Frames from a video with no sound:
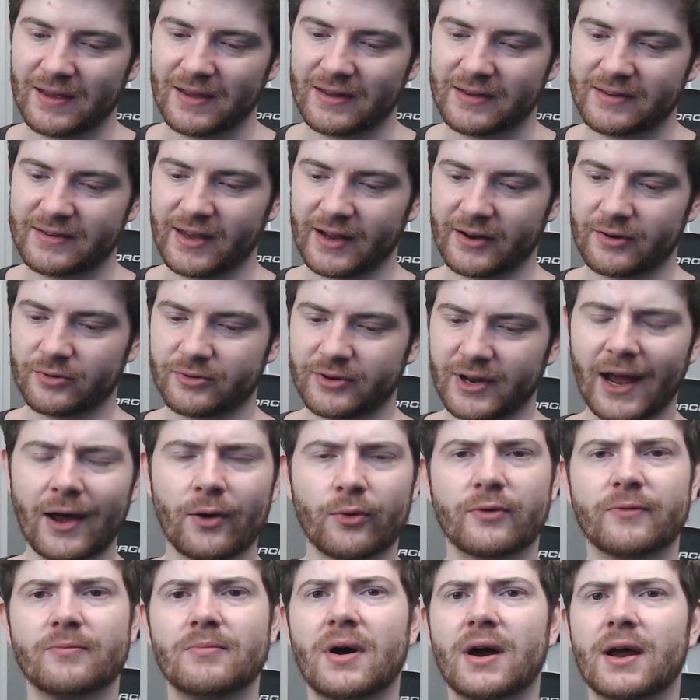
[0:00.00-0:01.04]
settle down
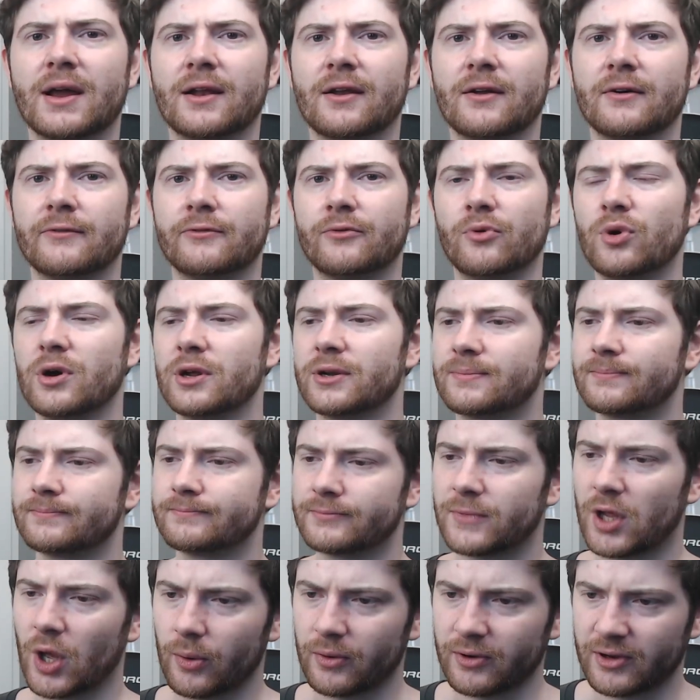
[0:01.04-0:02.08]
with my loved one,
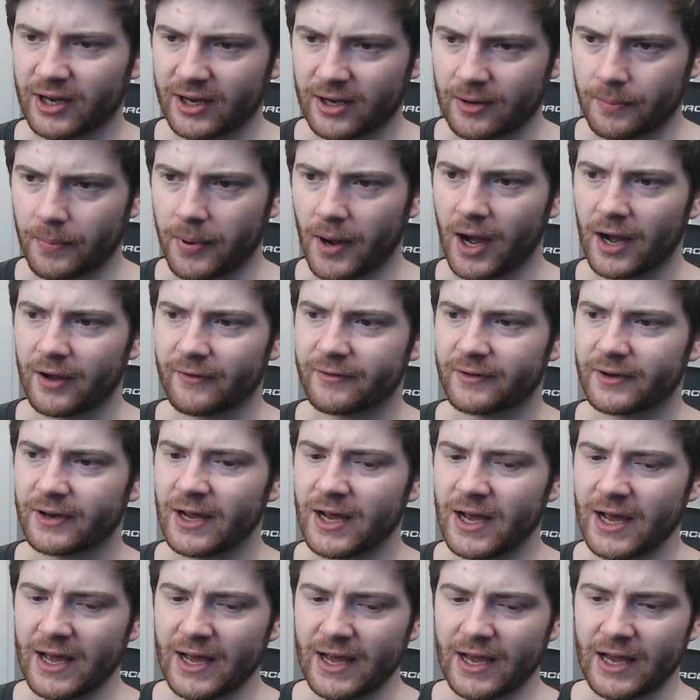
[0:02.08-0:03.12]
go and take a bath and
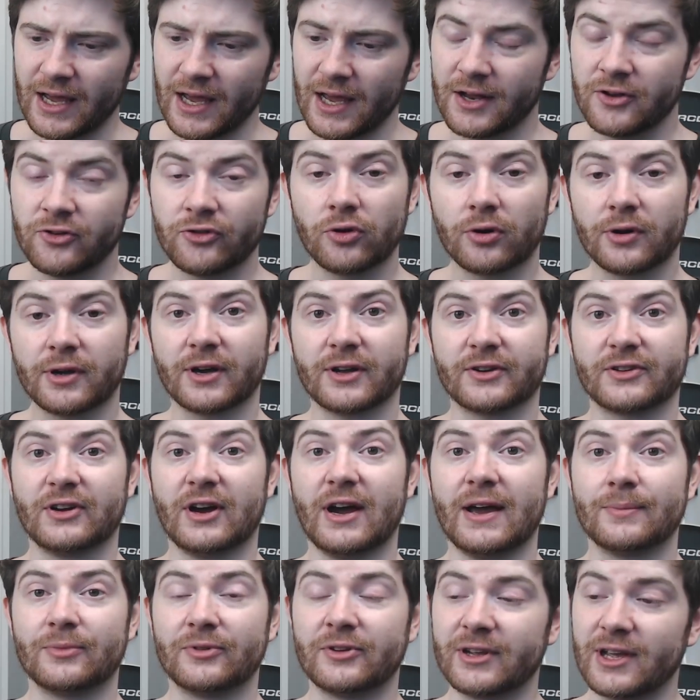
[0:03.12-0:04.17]
enjoy our
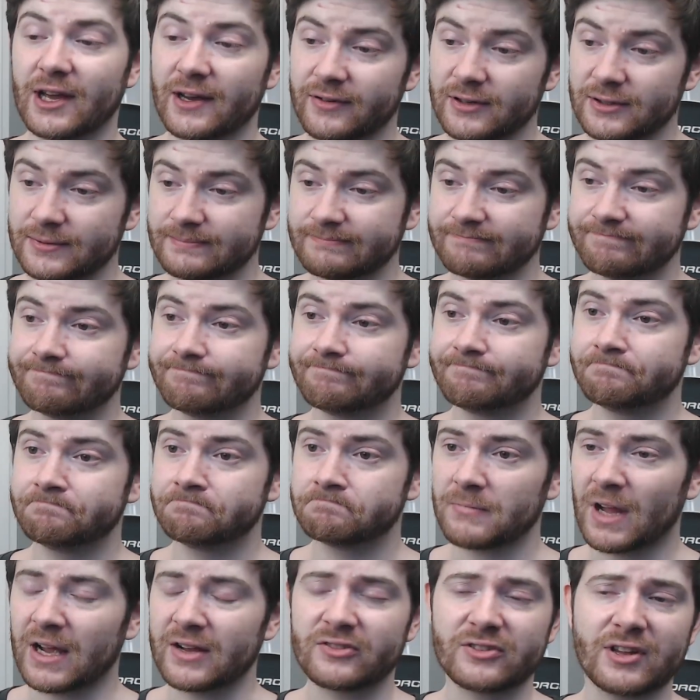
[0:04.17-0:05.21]
times together.
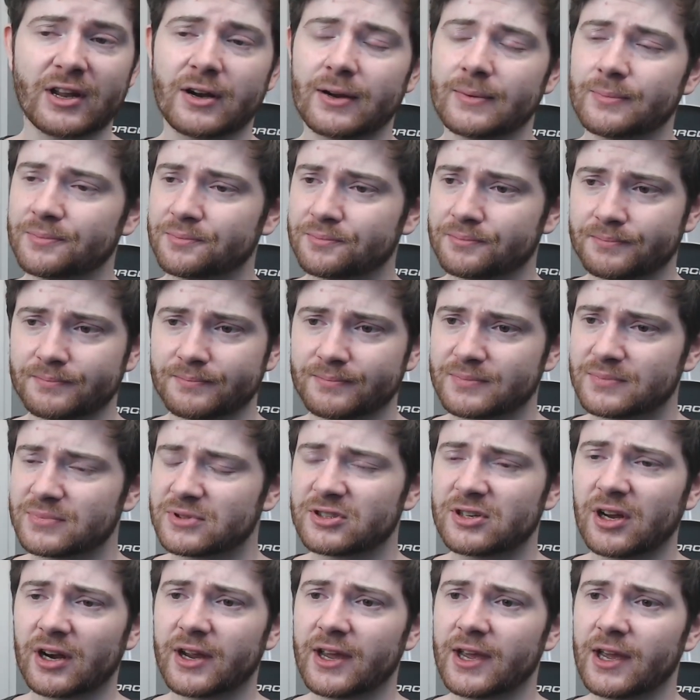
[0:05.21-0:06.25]
Instead, I'm
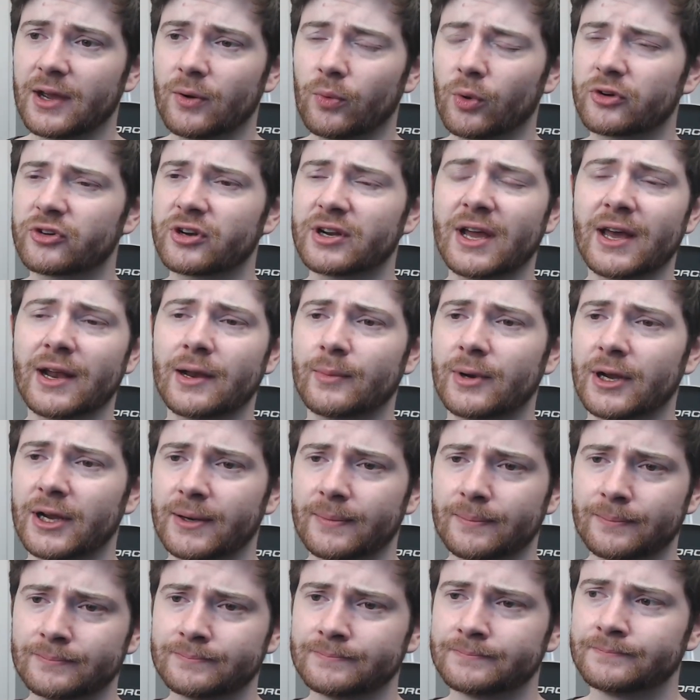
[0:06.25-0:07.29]
stuck here watching anime.
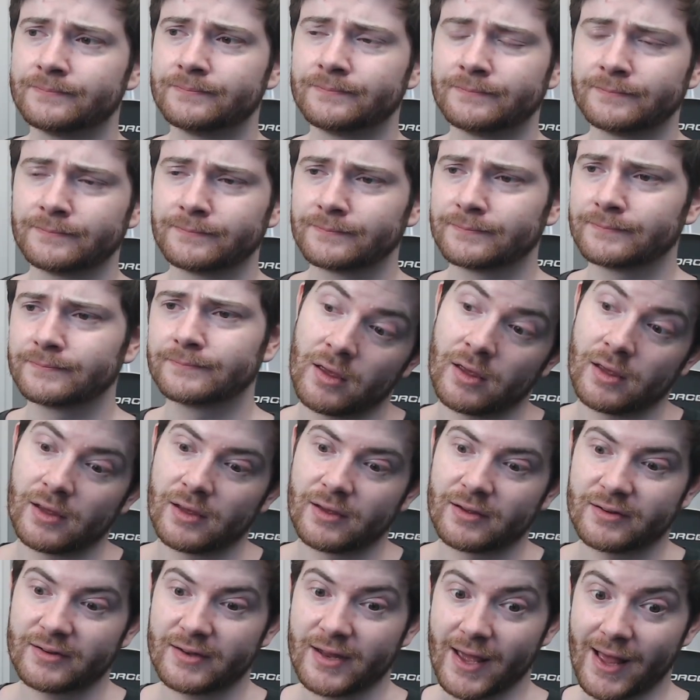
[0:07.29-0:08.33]

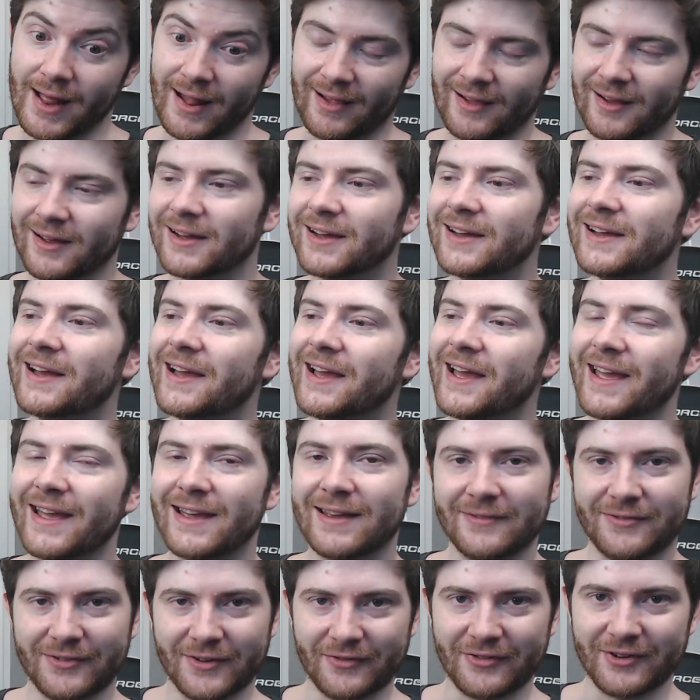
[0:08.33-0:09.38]
Still,
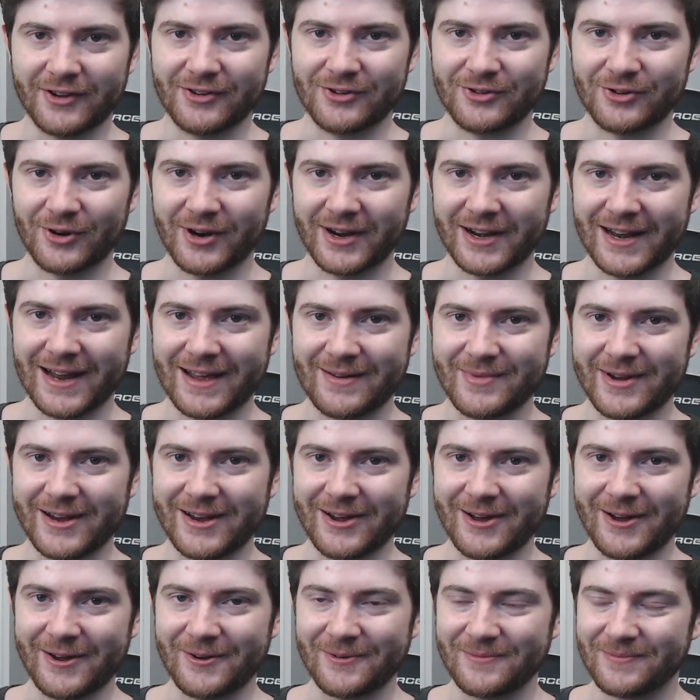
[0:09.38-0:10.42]
if you've enjoyed, let me
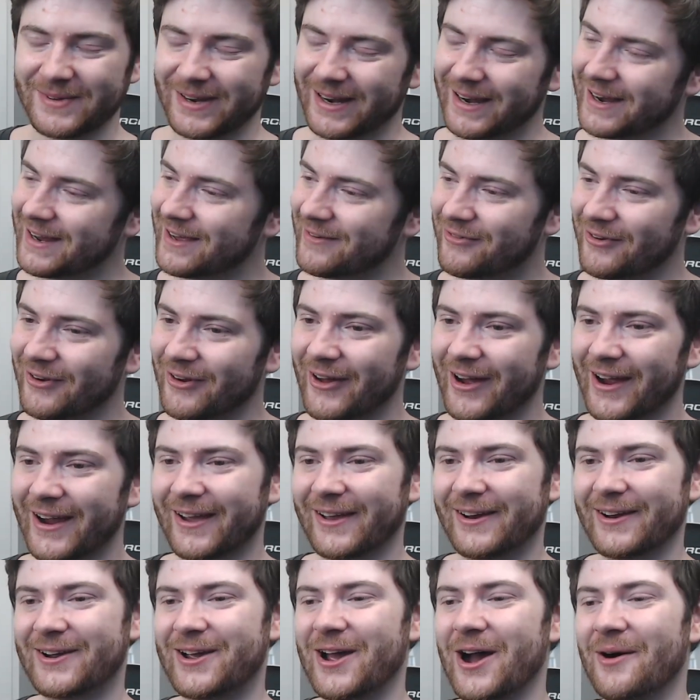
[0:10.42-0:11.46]
know. Leave a like
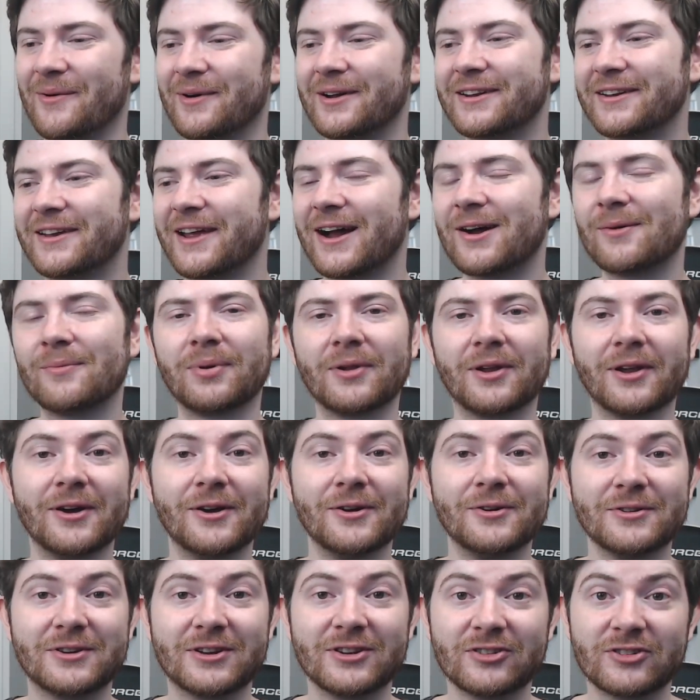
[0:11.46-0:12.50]
and a comment down
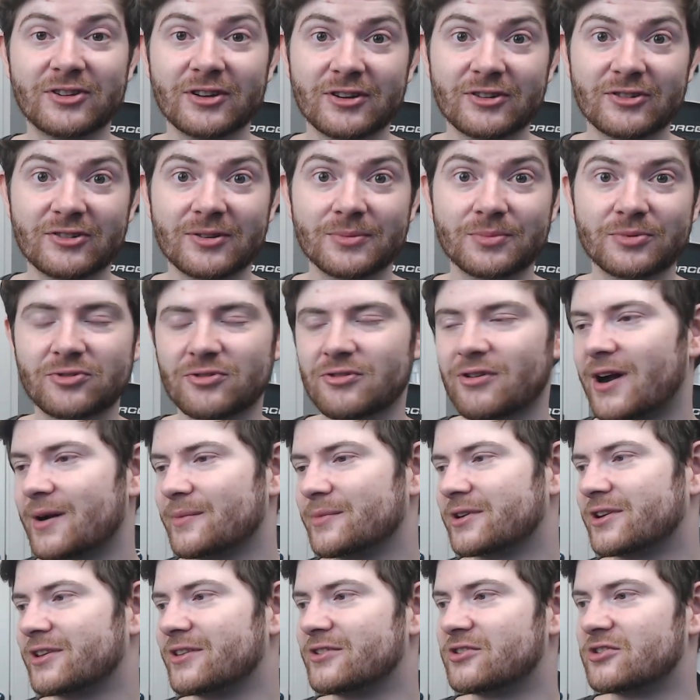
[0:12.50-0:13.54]
below. Consider
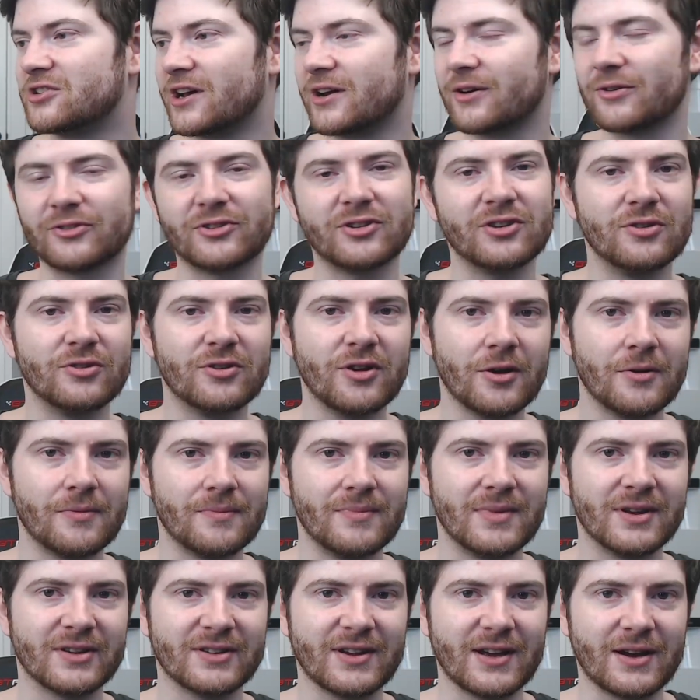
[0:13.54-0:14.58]
subscribing to the channel so you don't
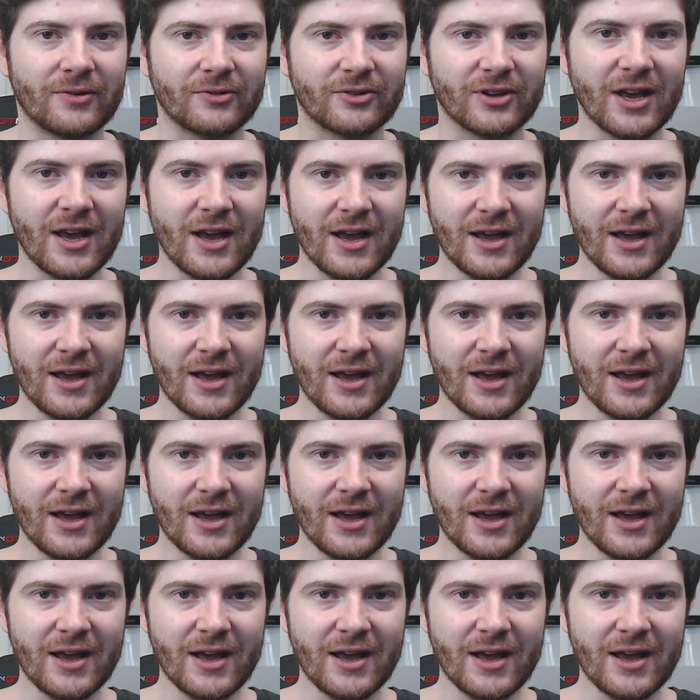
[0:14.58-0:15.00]
miss out.